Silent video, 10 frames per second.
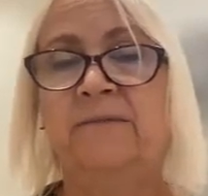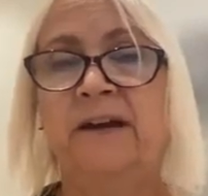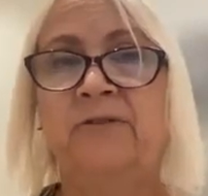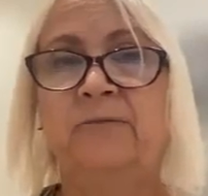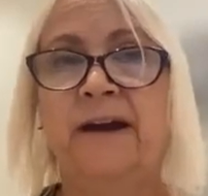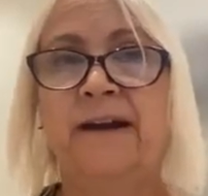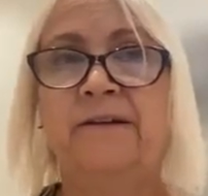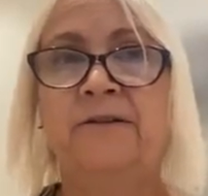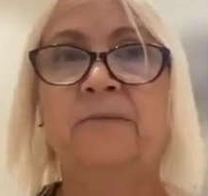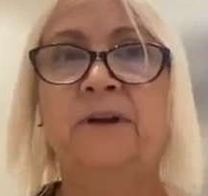
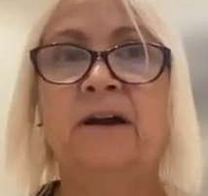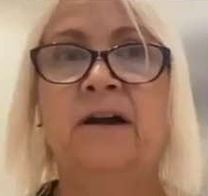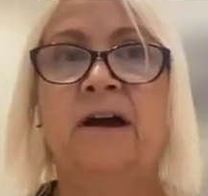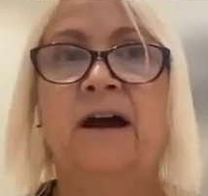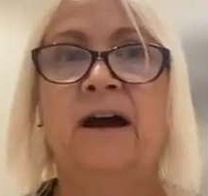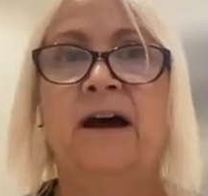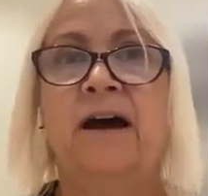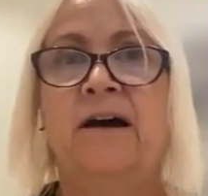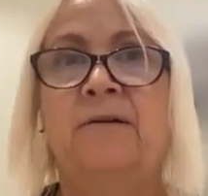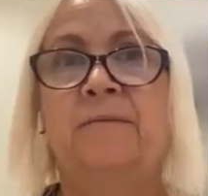microbiome.
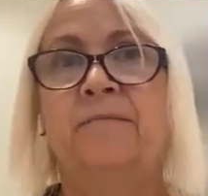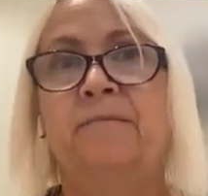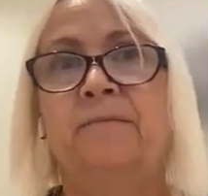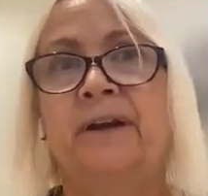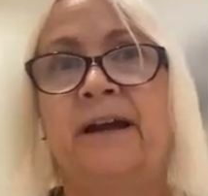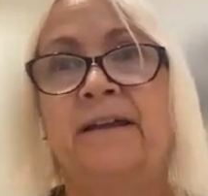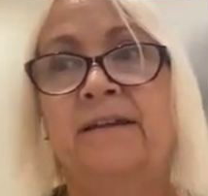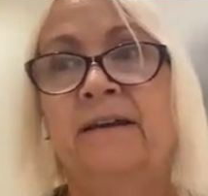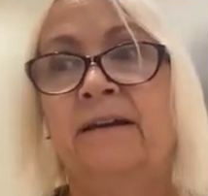But I